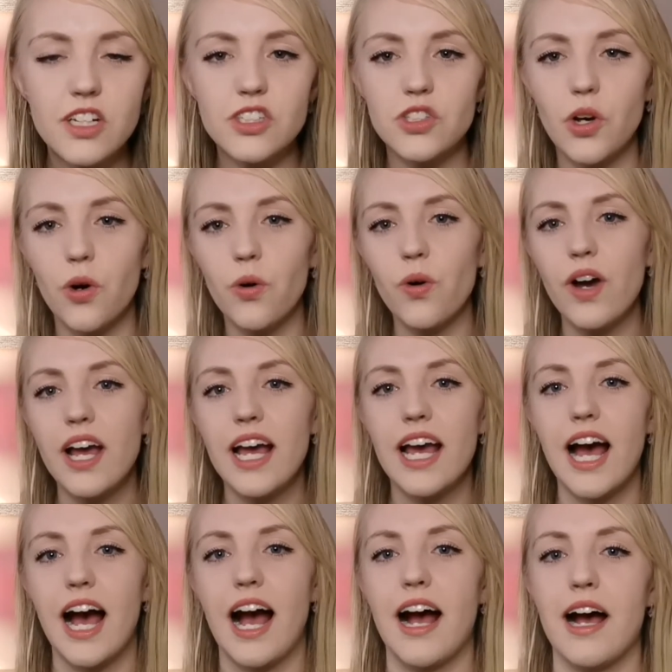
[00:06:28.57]
So
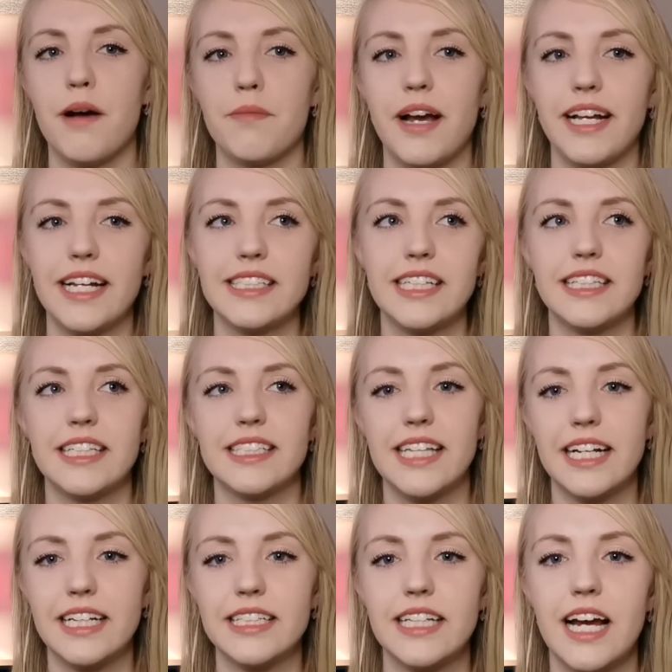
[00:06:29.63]
I guess like the
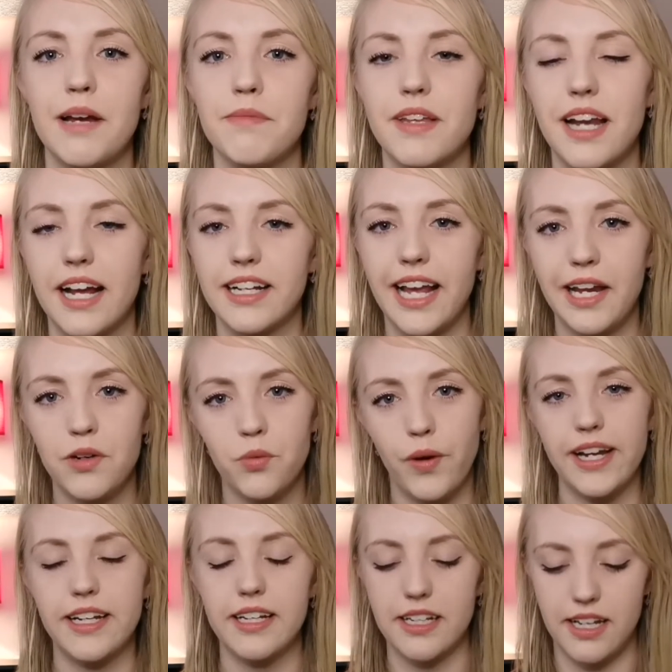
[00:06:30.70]
second time that I gained
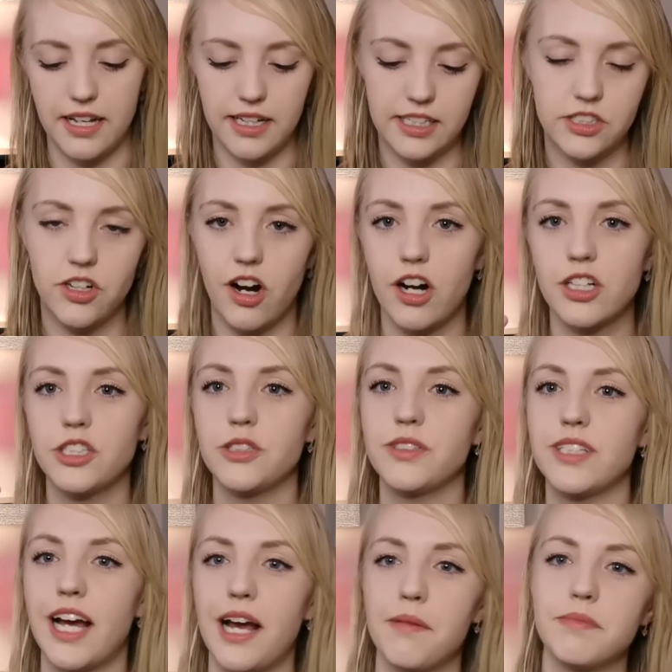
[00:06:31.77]
weight, because there are 2
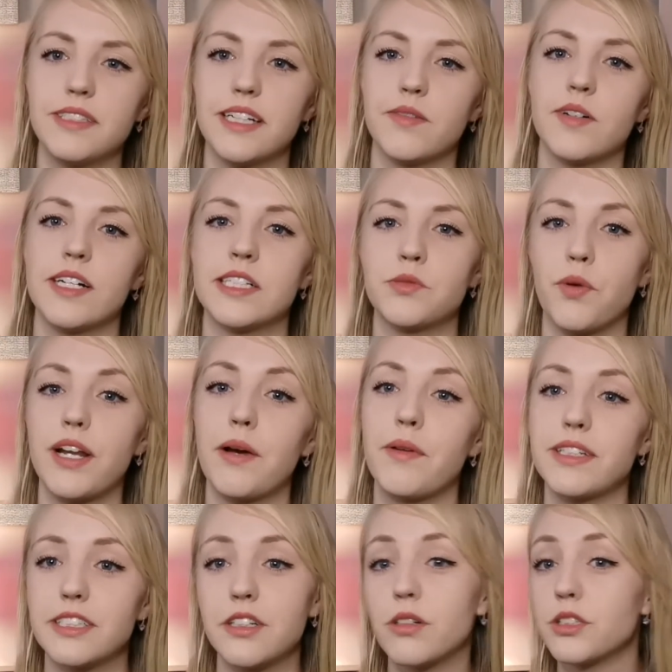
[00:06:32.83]
times, was when I
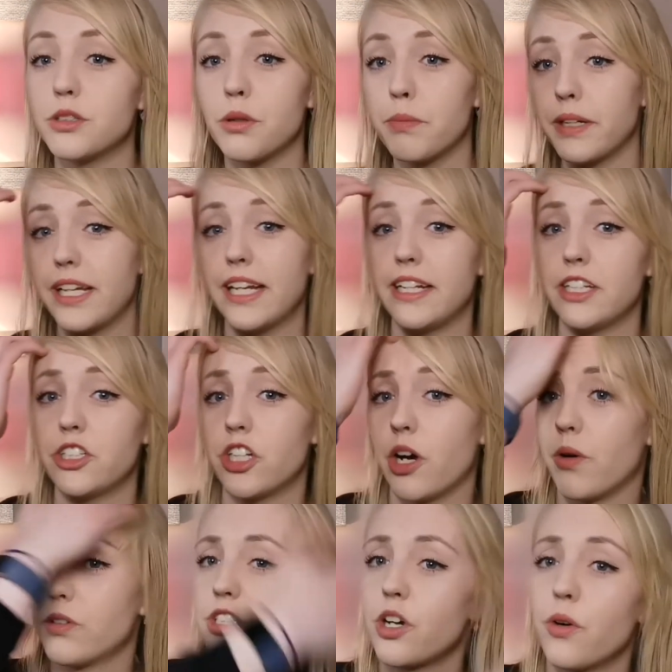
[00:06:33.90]
went to go do a bikini
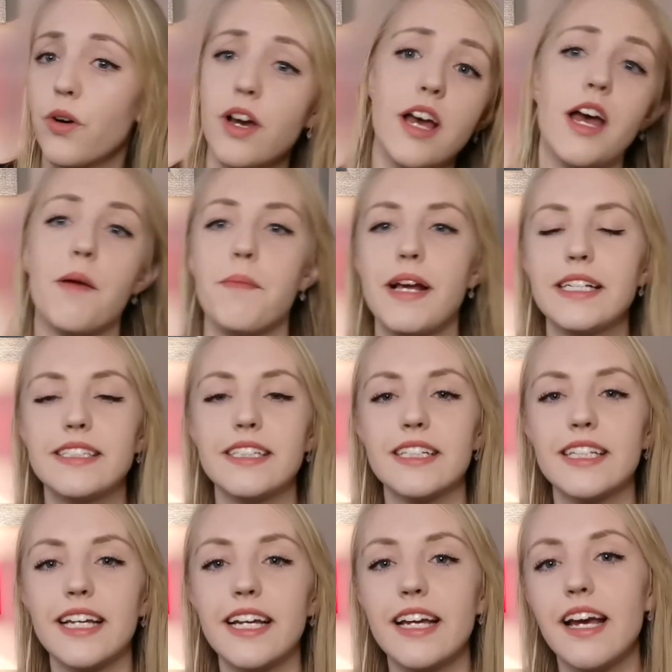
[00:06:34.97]
show. So
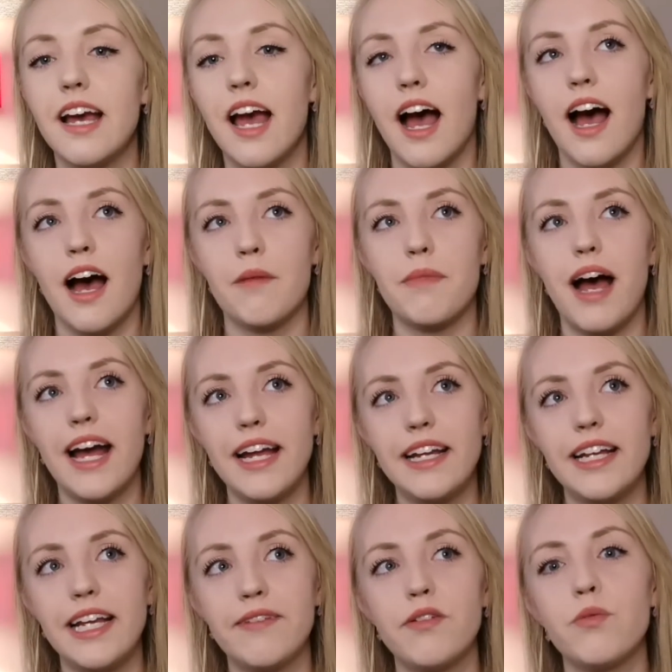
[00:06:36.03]
basically,
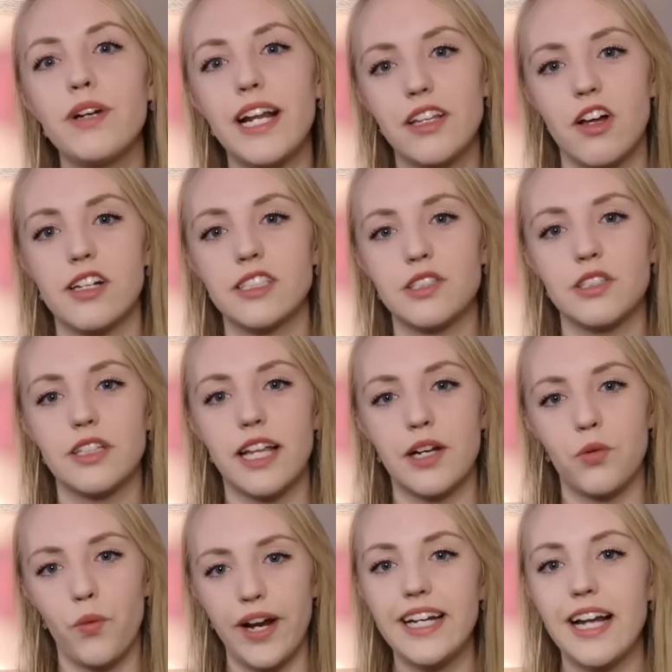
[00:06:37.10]
even when I lost
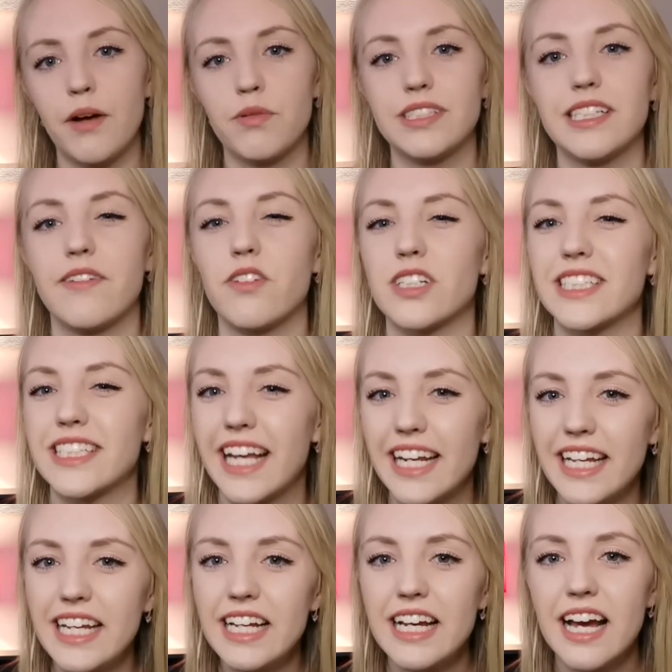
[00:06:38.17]
like weight, I was never
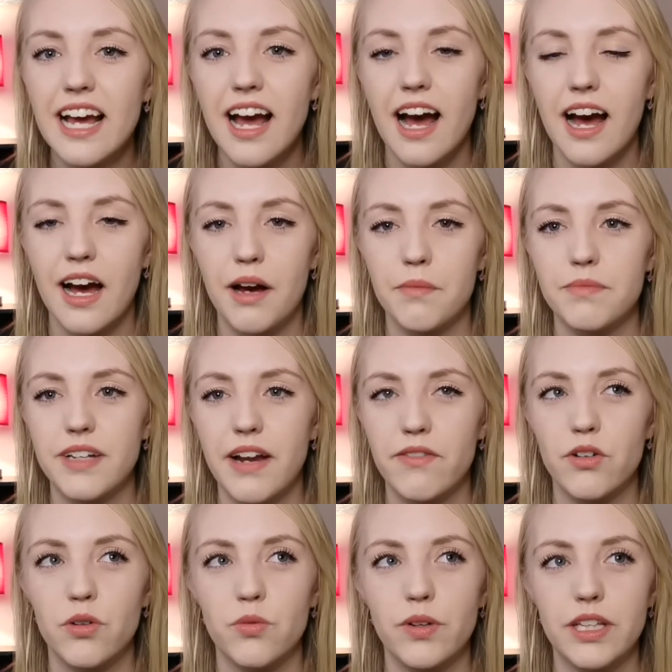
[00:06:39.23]
skinny,
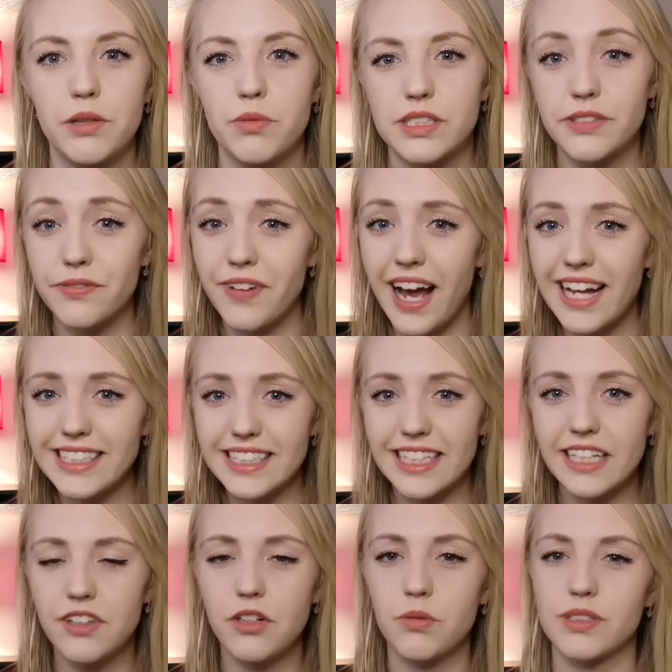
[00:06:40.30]
never really was fat
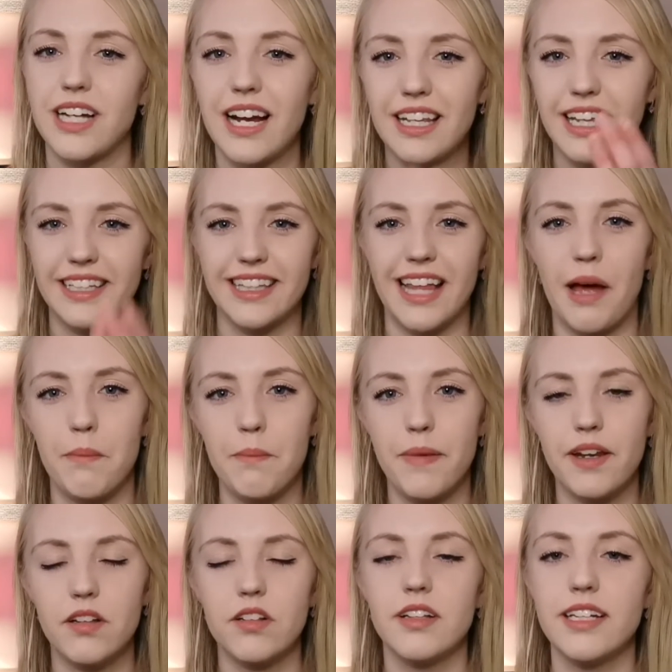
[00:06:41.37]
either, was kind of like that
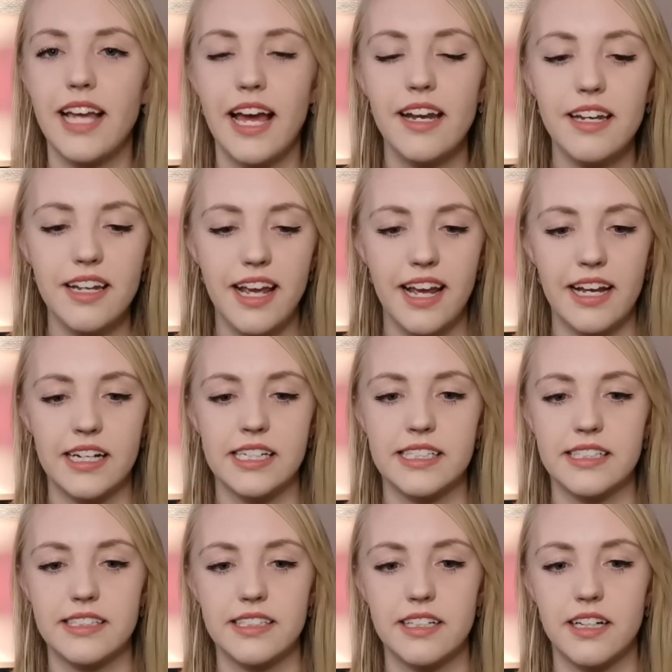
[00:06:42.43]
middle again.
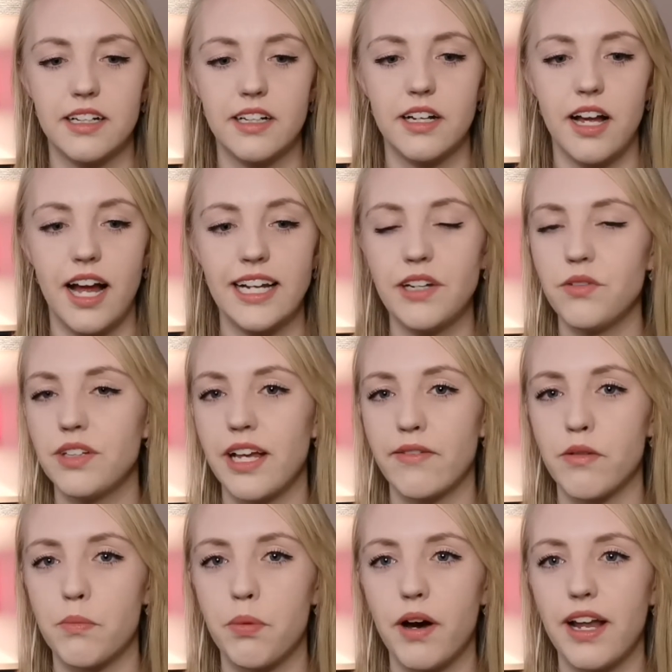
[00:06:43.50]
And I didn't really have
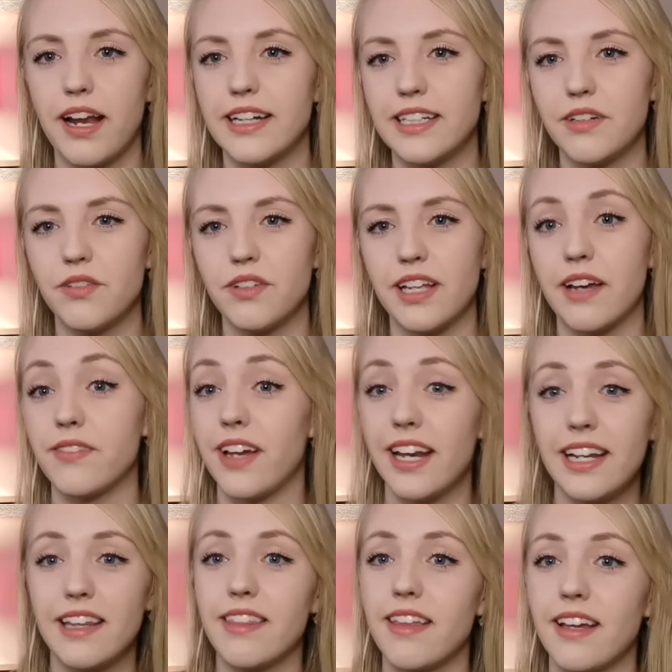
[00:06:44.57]
a butt. I didn't really have
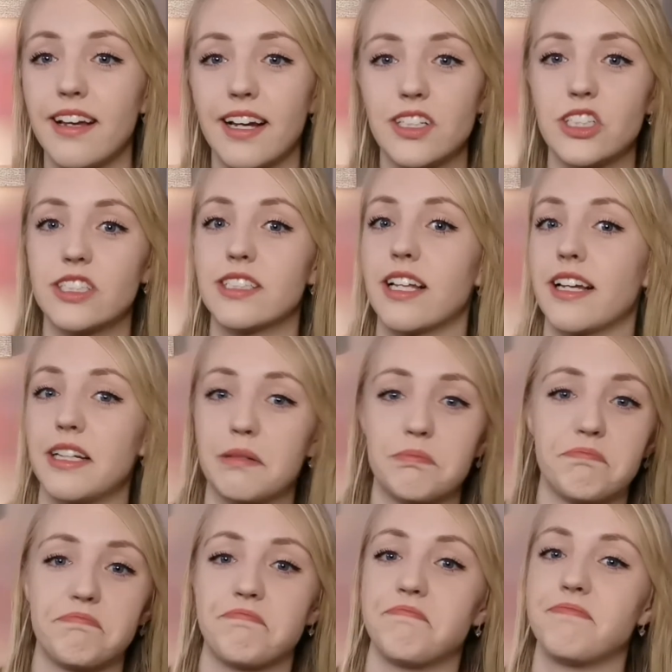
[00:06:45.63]
anything. I just
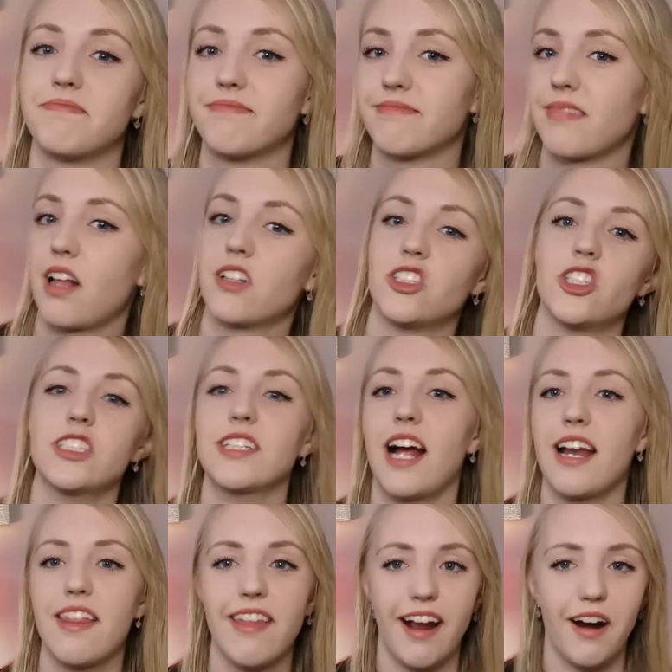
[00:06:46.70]

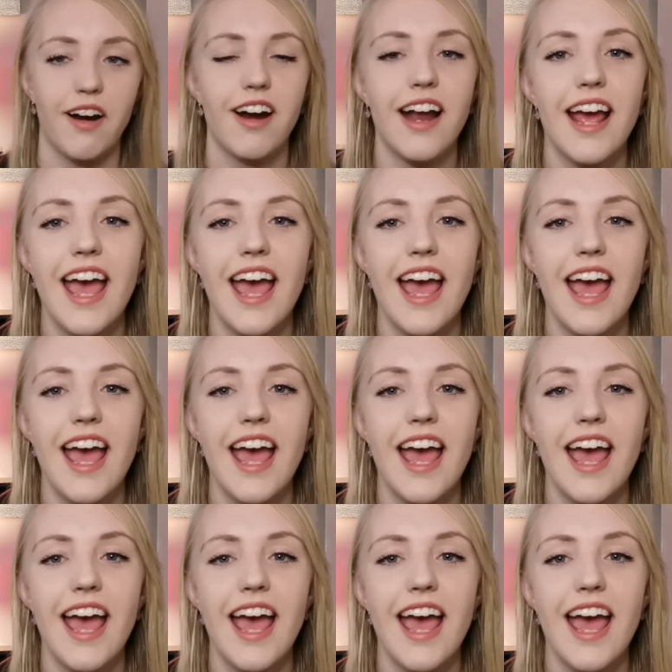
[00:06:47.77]
kind of there.